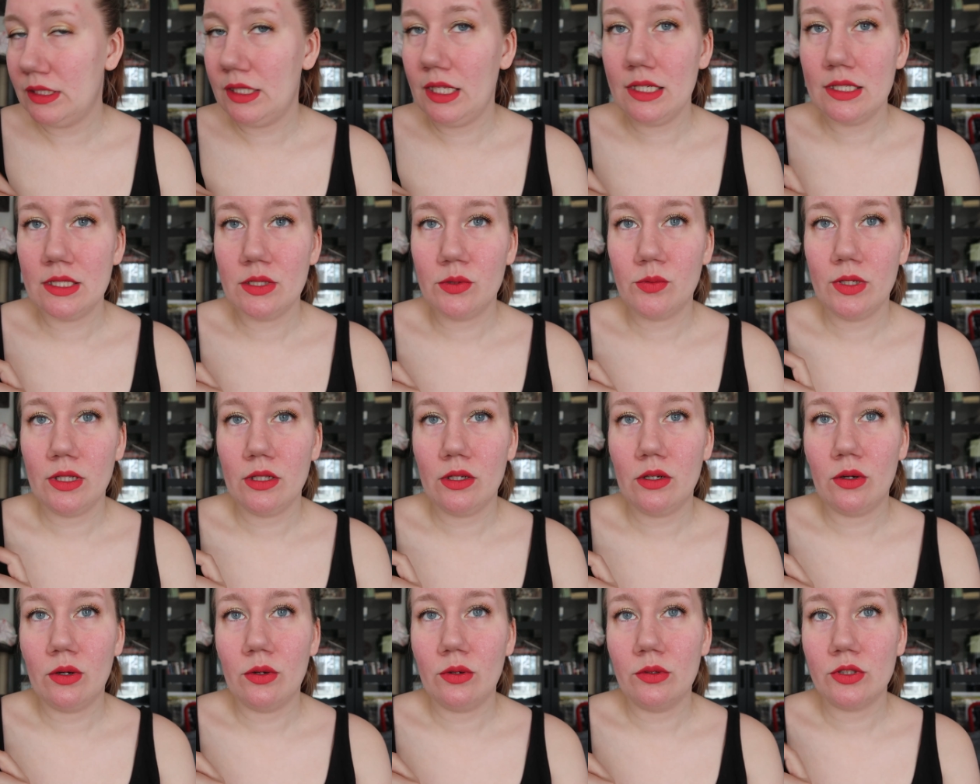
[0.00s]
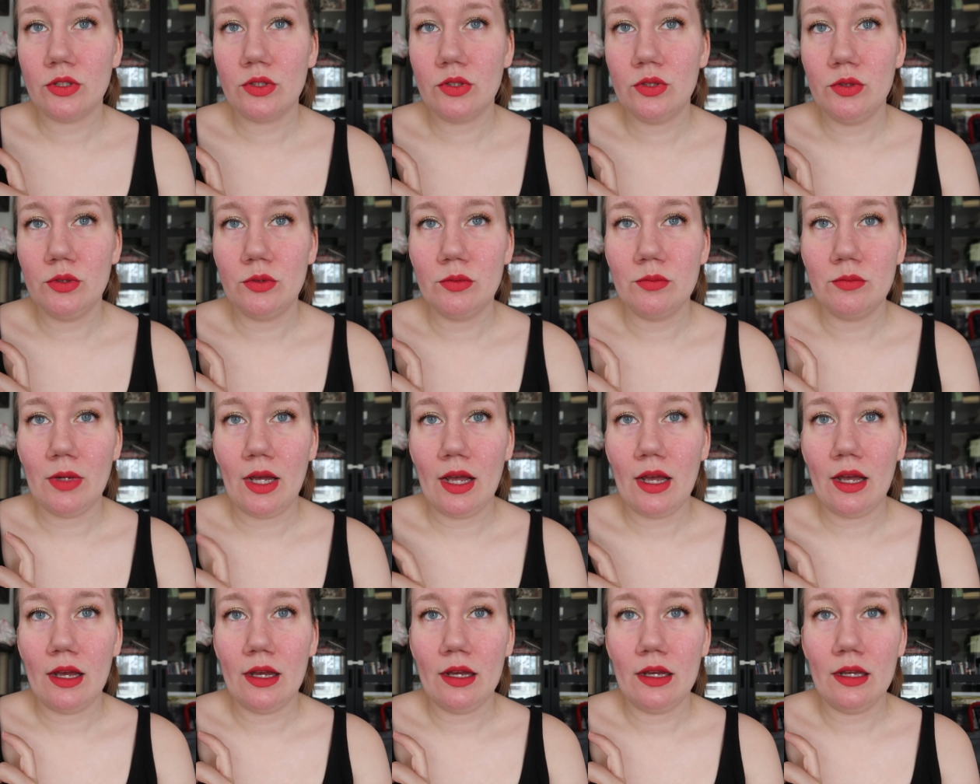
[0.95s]
this will go to
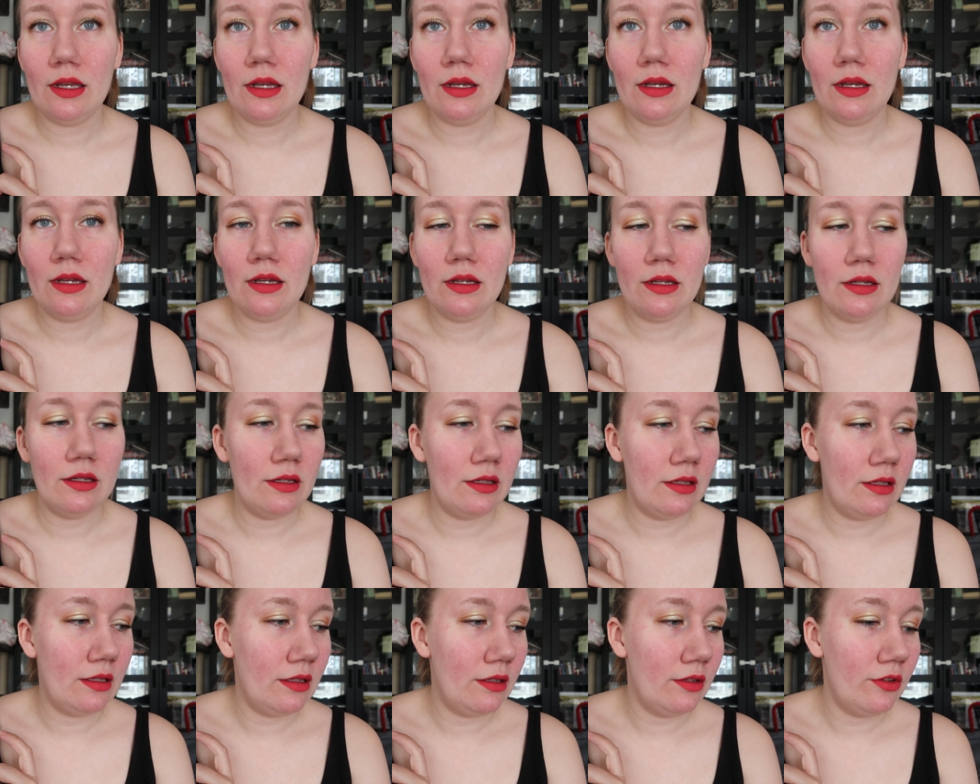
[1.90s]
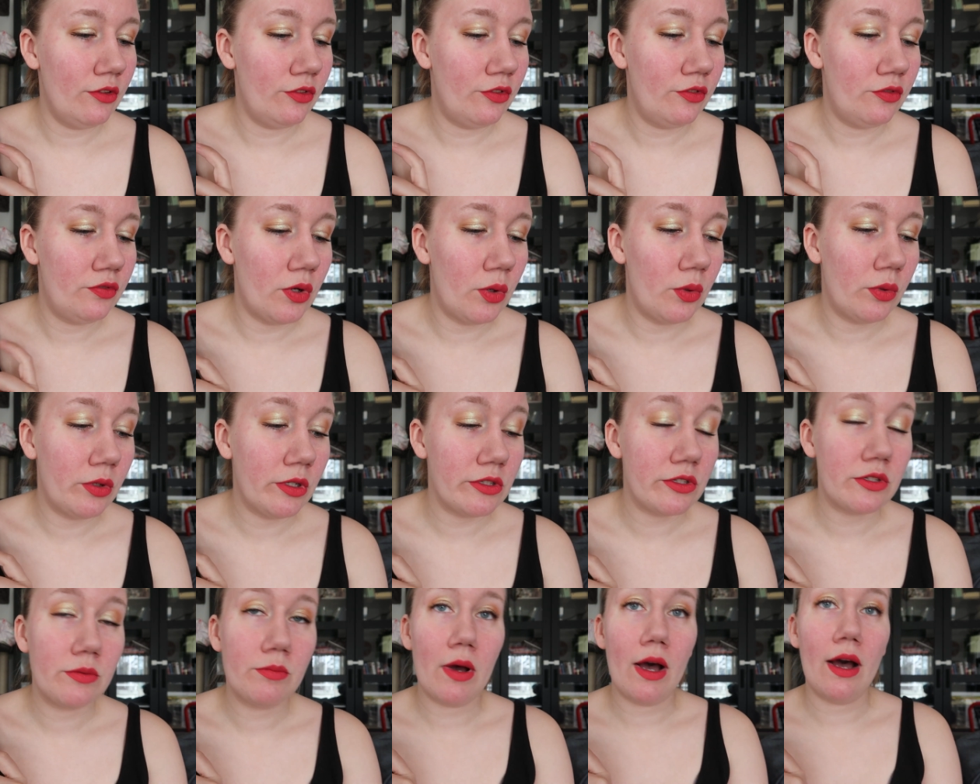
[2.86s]
my
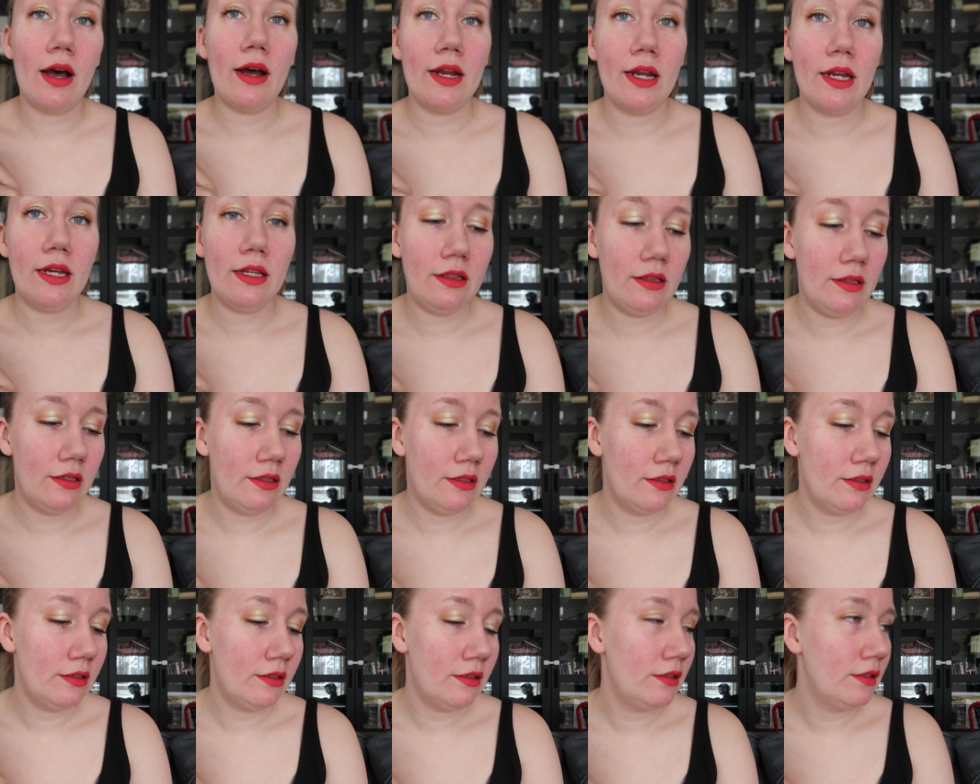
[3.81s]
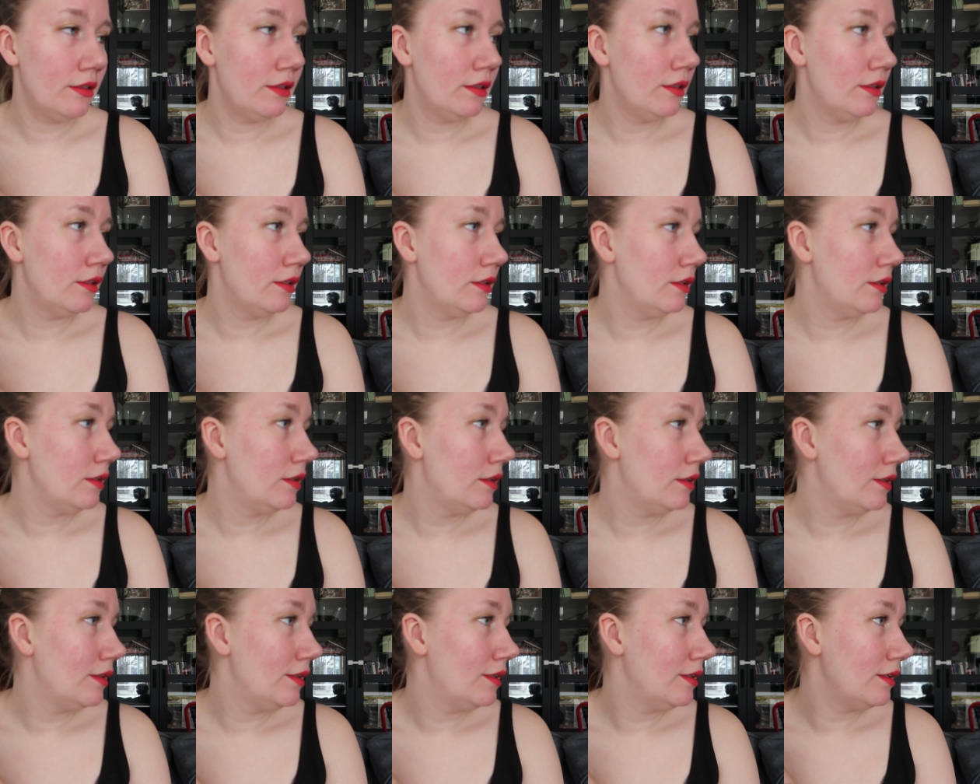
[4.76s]
focus pile. It's so
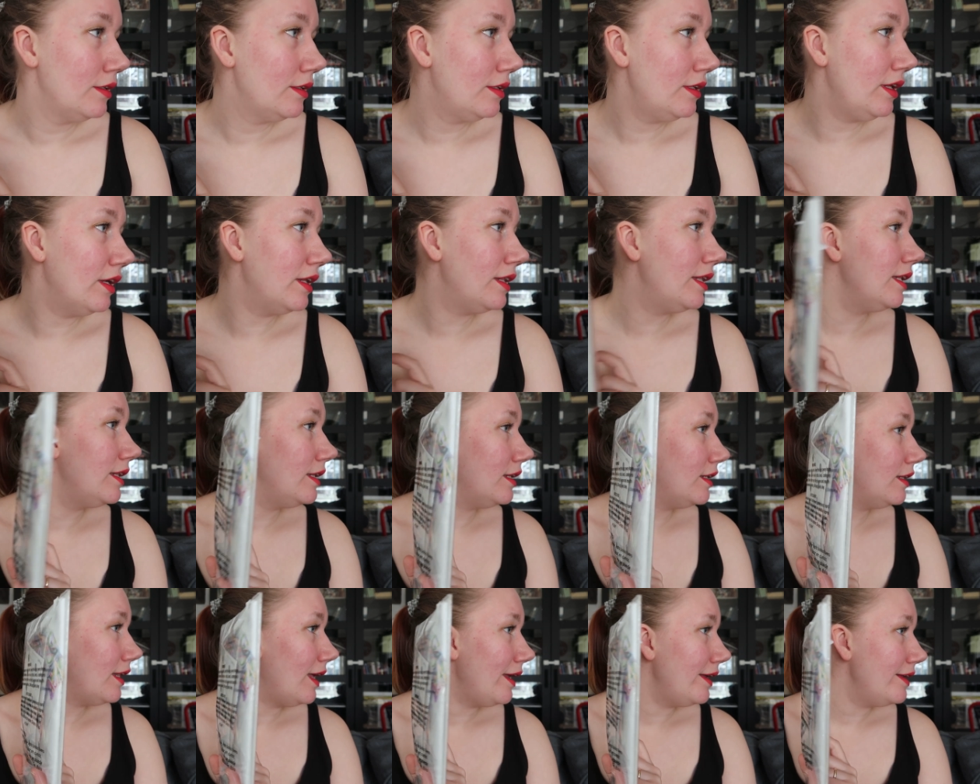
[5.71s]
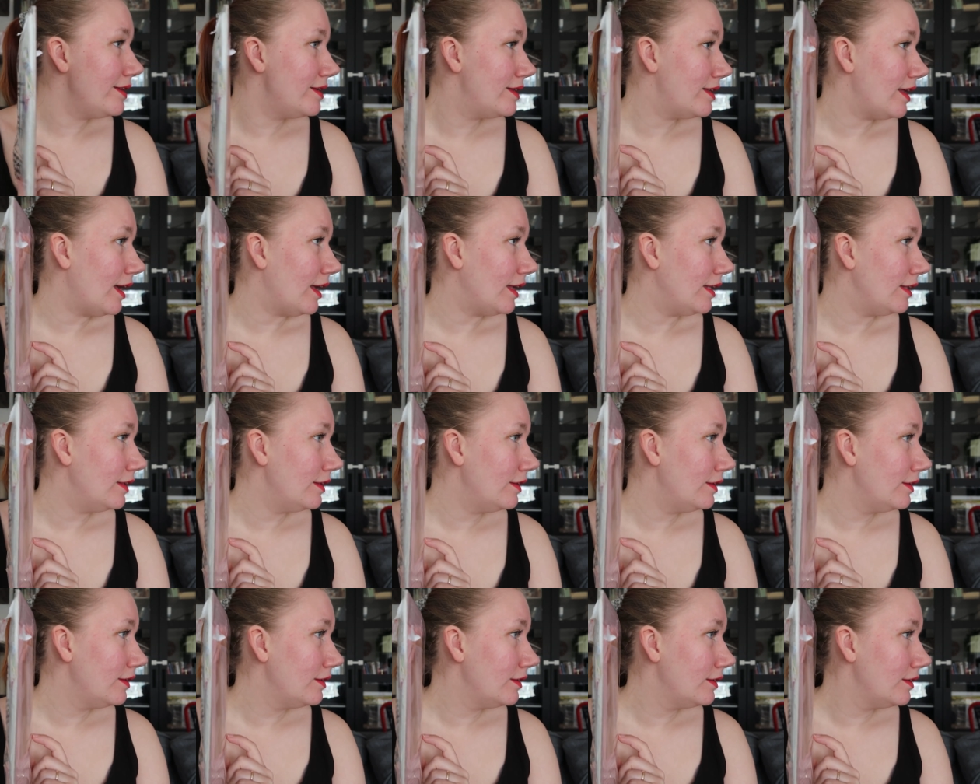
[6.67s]
me. Yeah, det är
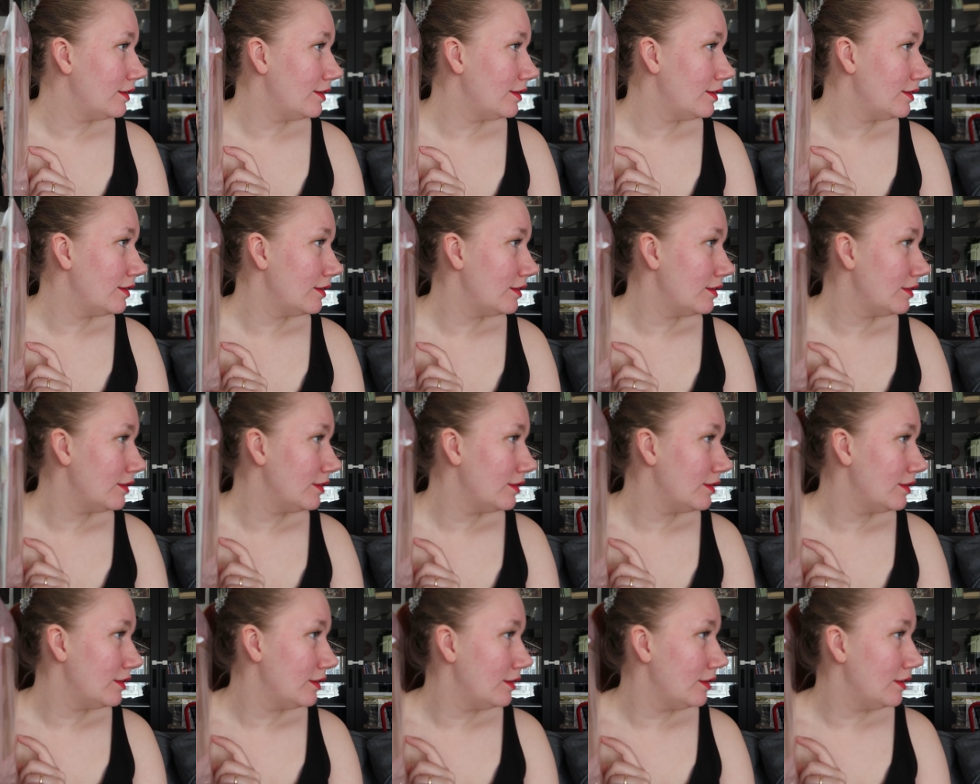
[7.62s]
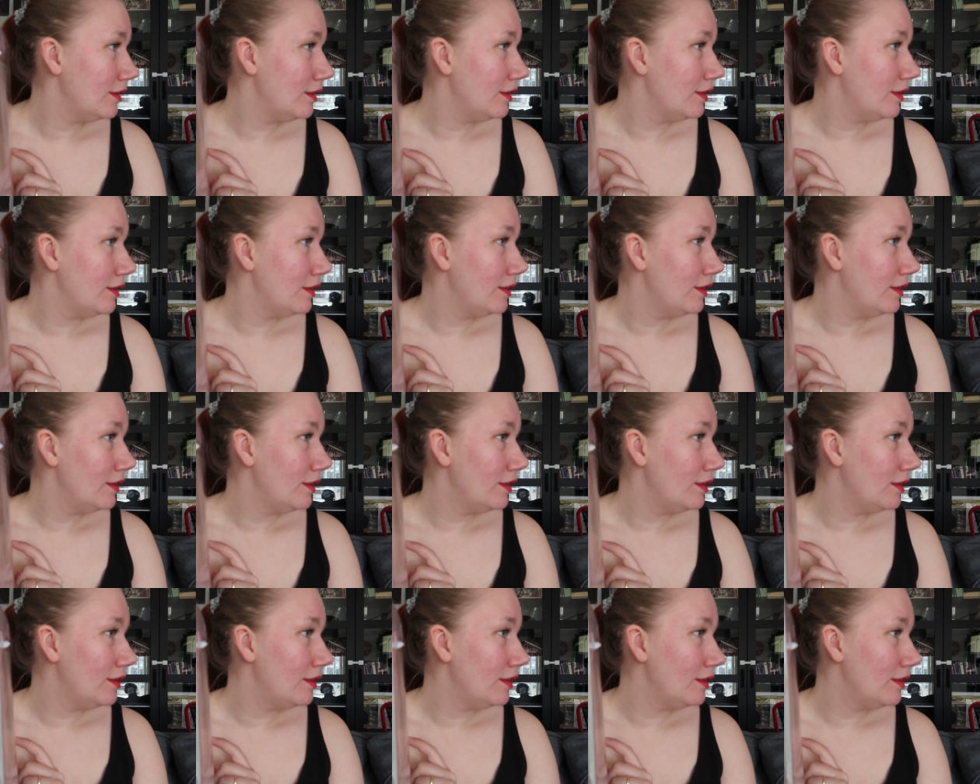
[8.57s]
It's
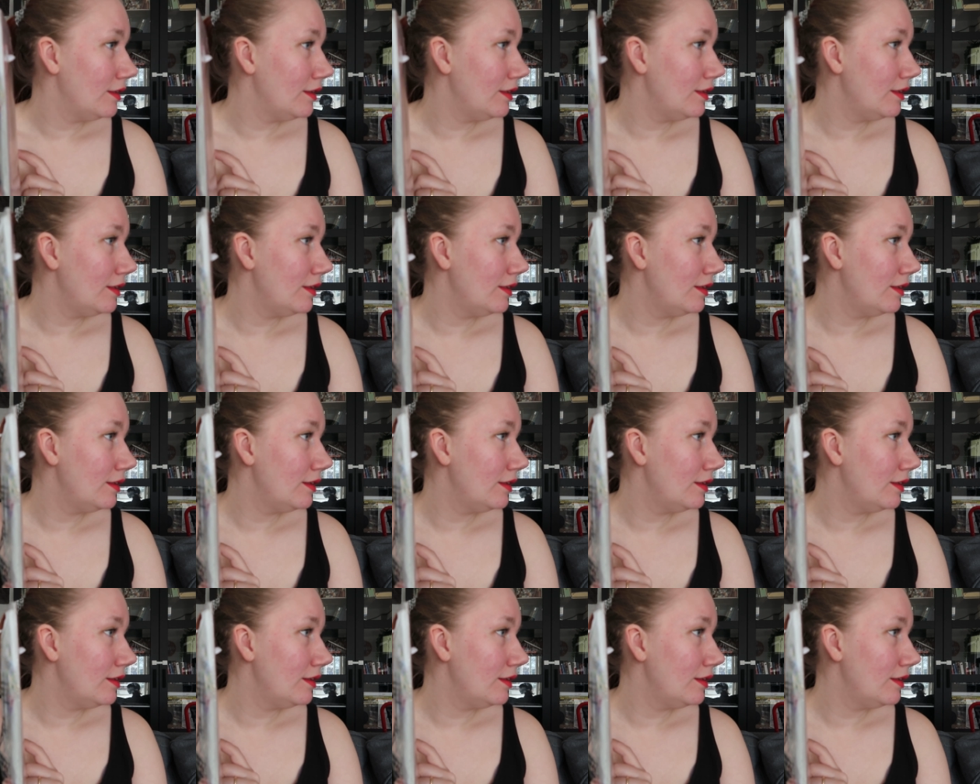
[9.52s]
for me.